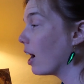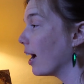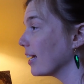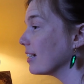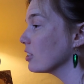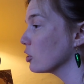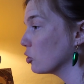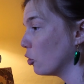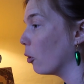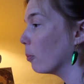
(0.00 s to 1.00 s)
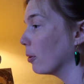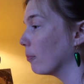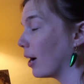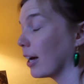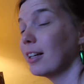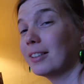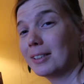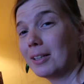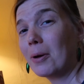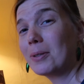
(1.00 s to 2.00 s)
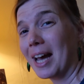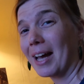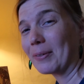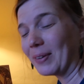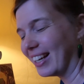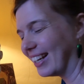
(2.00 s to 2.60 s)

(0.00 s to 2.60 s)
I can stop. I can slow down.